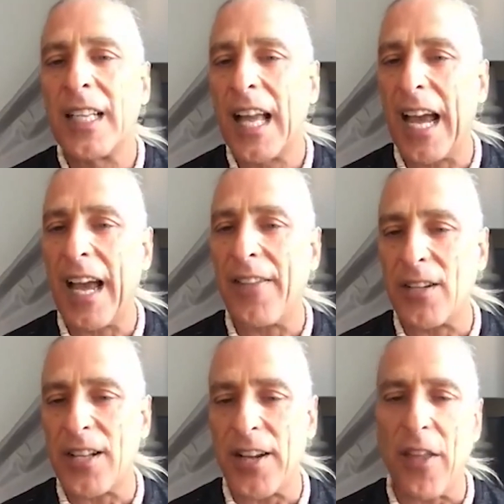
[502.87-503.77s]
And
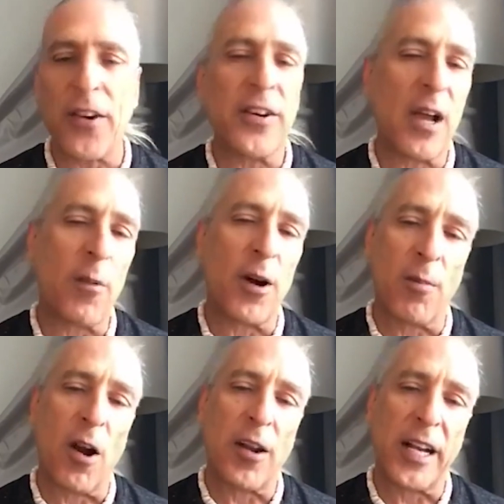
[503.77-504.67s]
there's another network
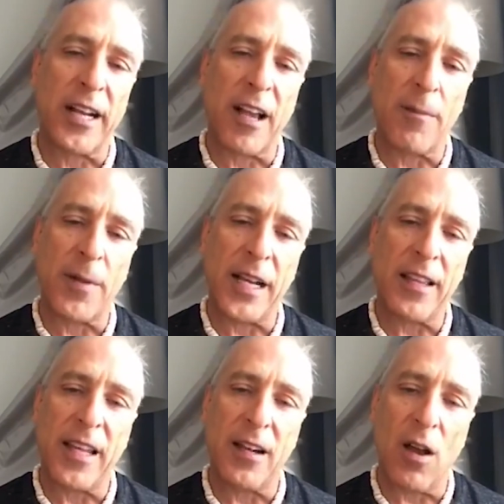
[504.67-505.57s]
marketing company
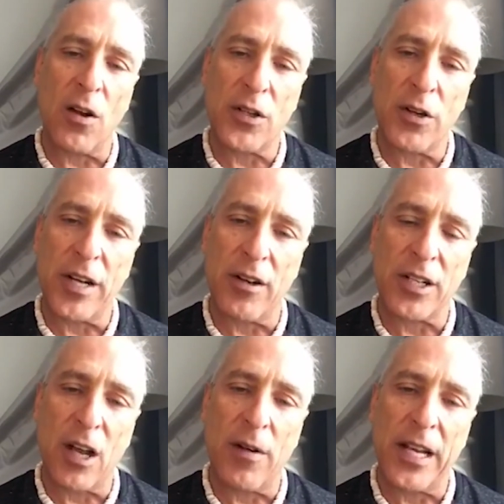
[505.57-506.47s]
that 2 years
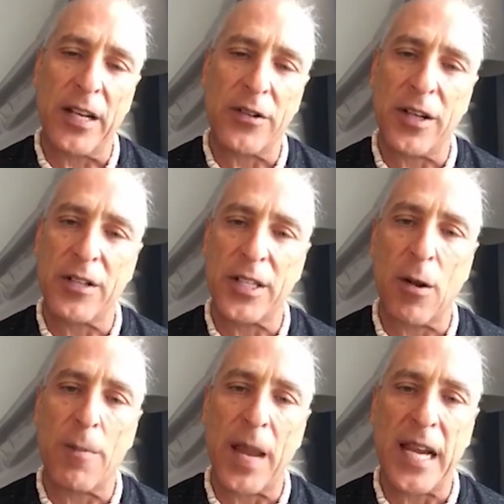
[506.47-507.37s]
ago introduced
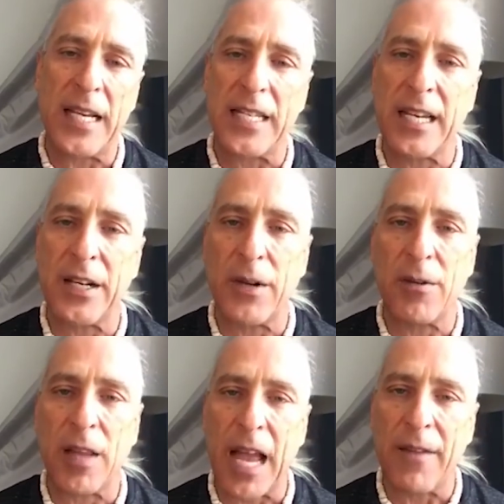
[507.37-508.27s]
their amazing
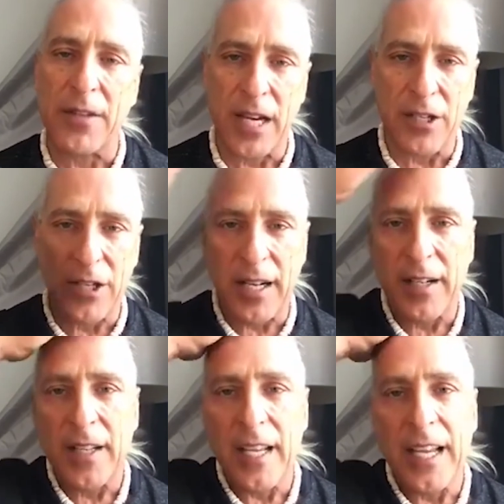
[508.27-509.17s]
new life-changing,
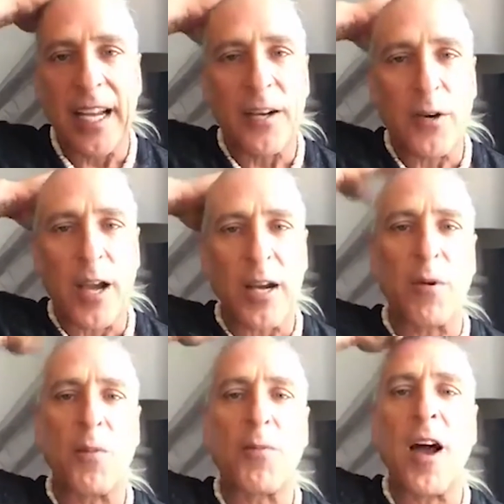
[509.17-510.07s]

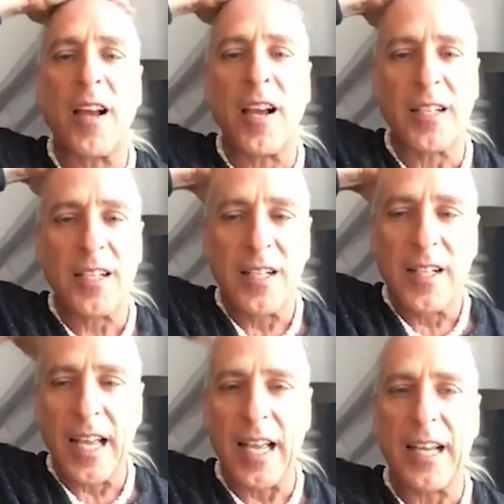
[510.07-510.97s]
incredible product.
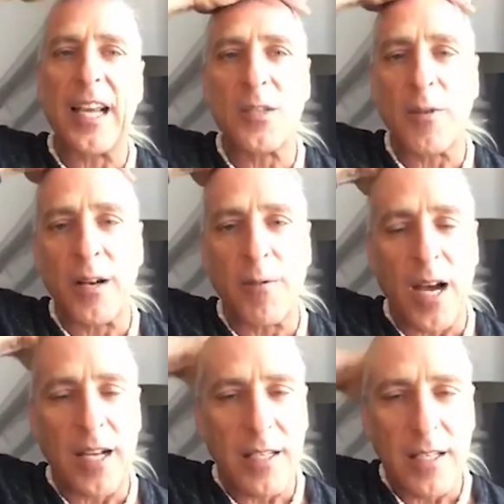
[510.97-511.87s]
And guess what it
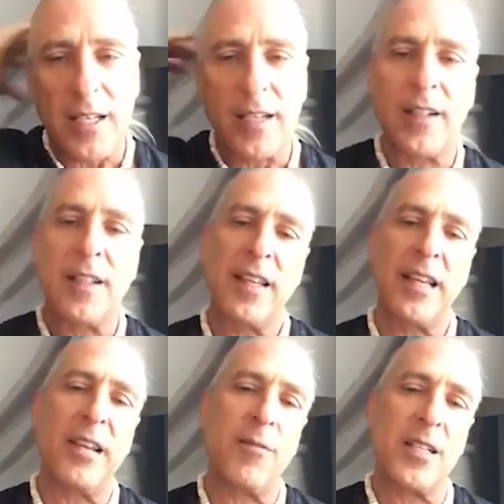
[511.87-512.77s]
was?
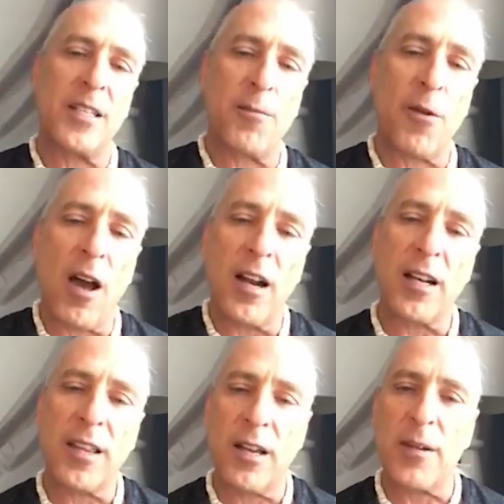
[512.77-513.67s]
It was a
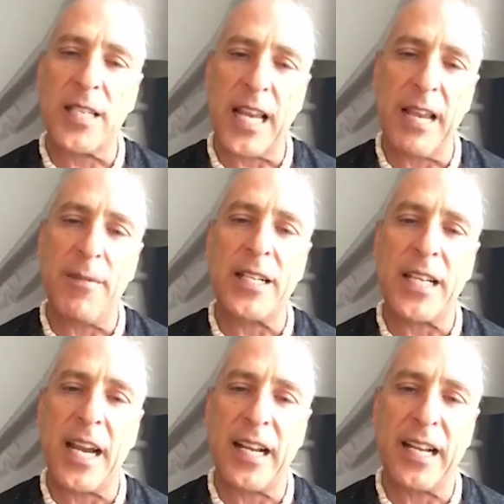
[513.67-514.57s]
product that was
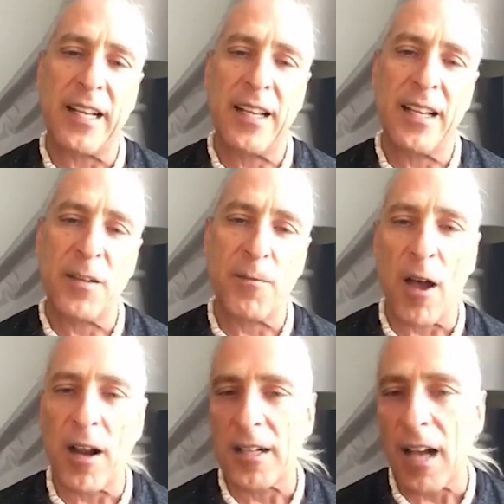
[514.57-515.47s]
imitating the
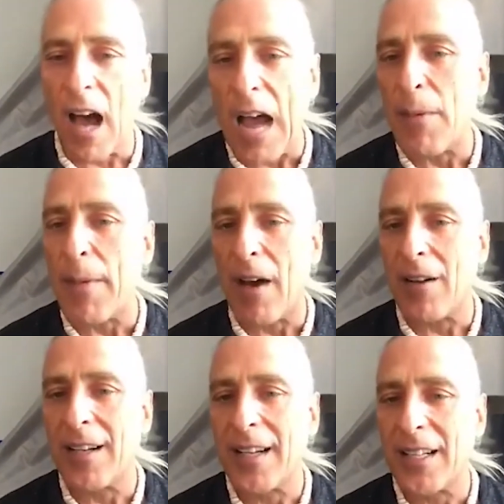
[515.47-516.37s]
product I'm about
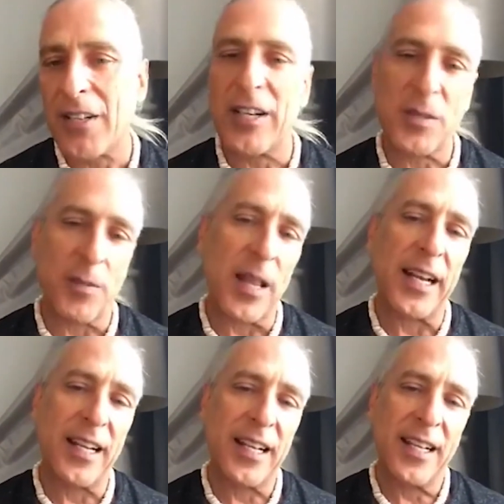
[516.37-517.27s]
to
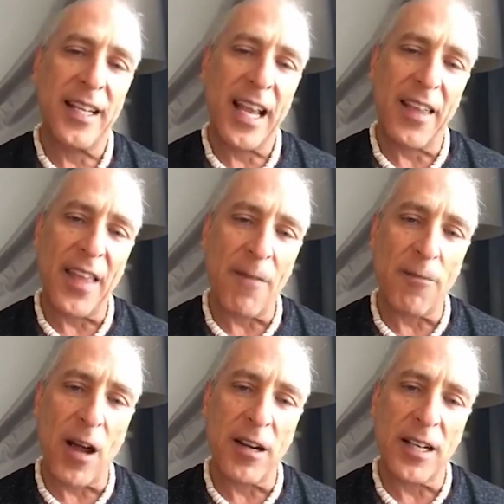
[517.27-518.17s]
explain. And that
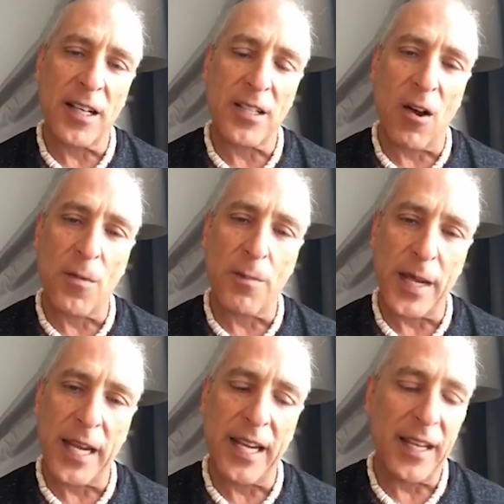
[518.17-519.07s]
product is called
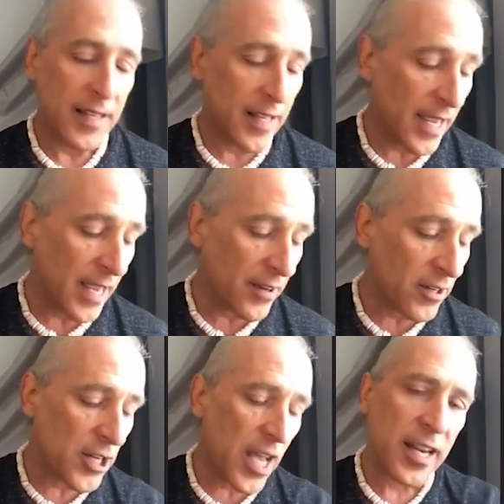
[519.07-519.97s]
Be
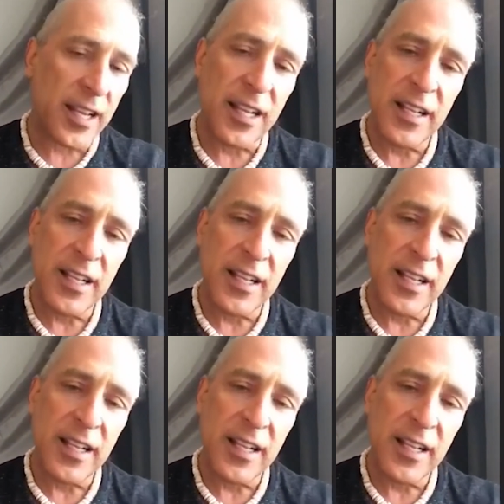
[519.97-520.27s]
Energetic.